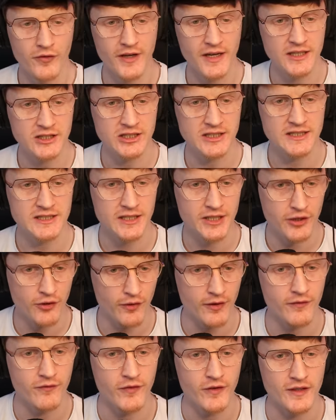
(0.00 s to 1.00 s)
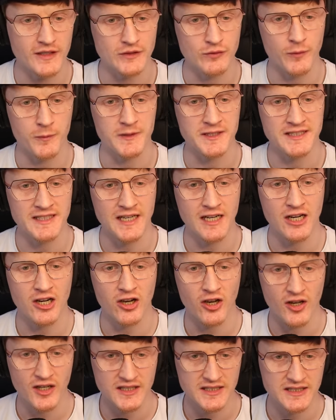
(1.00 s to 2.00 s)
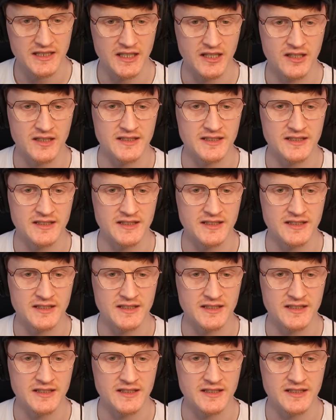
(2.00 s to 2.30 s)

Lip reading: VHS security footage from the second lysine